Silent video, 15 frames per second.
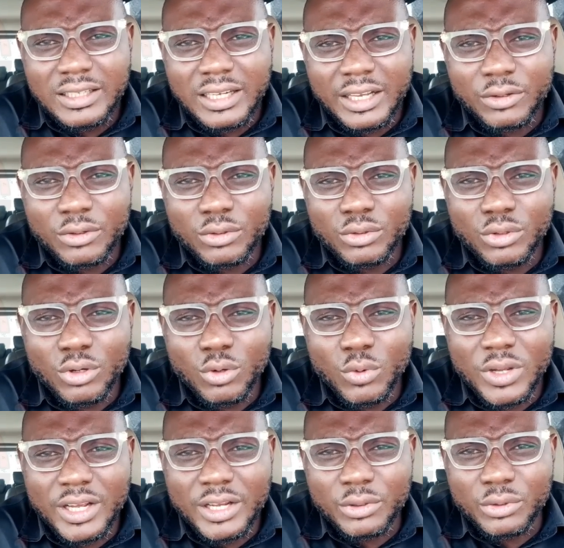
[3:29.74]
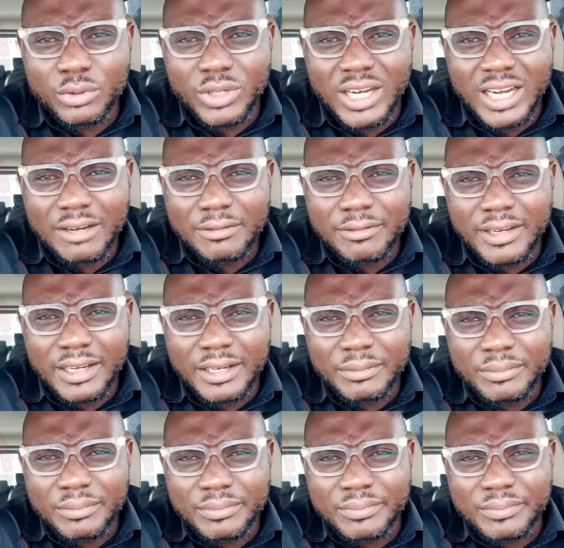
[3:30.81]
now you know where you have